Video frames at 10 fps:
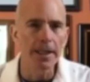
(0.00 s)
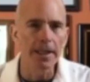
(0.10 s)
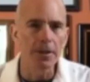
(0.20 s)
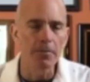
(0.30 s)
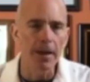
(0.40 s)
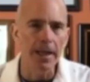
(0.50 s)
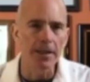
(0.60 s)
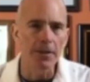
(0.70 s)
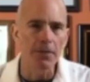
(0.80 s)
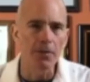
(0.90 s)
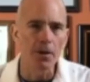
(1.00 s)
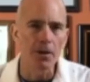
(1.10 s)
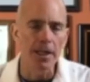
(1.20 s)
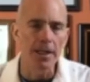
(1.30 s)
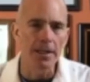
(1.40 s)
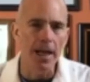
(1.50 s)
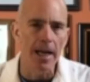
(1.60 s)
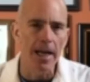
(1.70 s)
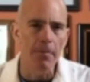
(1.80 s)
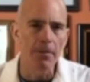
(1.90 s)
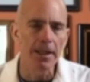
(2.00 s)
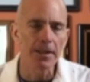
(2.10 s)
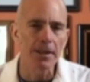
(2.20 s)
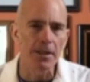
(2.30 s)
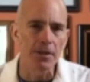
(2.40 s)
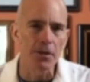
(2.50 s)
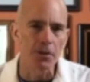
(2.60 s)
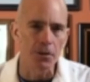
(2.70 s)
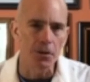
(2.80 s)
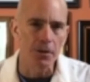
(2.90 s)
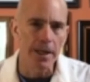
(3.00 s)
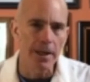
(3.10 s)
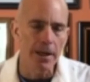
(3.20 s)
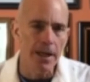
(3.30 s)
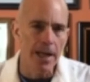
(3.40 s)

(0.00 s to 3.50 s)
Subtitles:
expect as far as a meniscus surgery